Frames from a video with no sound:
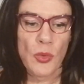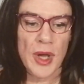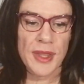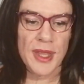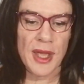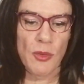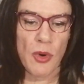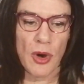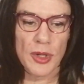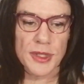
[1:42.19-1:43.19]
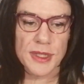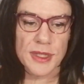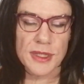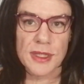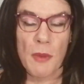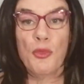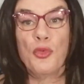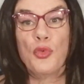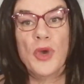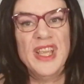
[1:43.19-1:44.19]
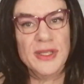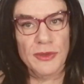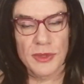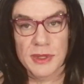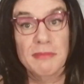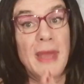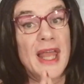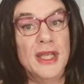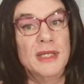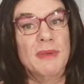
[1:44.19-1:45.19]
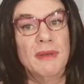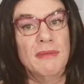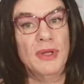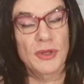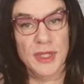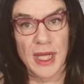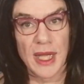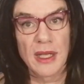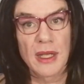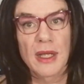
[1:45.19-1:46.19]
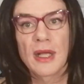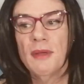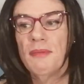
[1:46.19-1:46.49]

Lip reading: where there was some resource management built in,